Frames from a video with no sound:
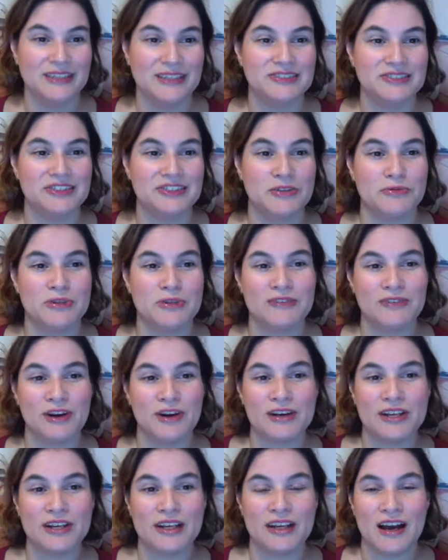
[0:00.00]
So we've
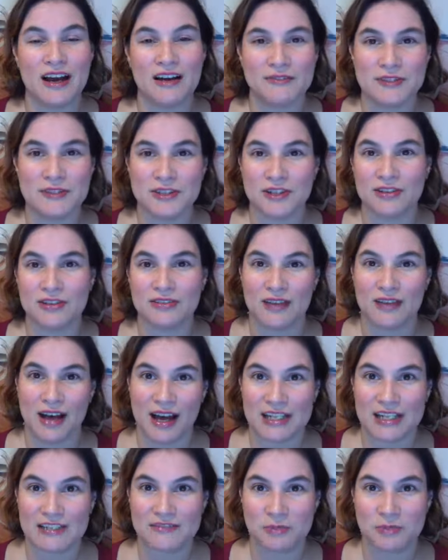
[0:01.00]
already covered a
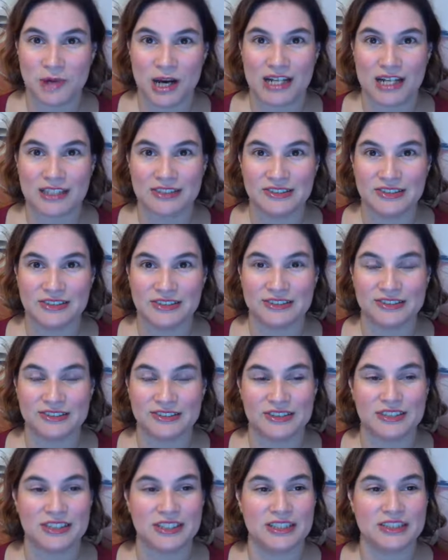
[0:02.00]
lot of products in the
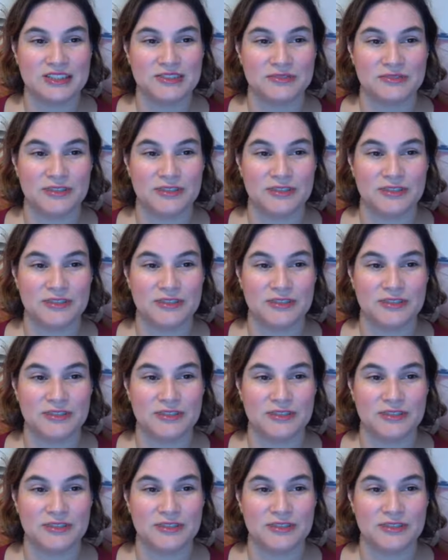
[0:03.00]
series,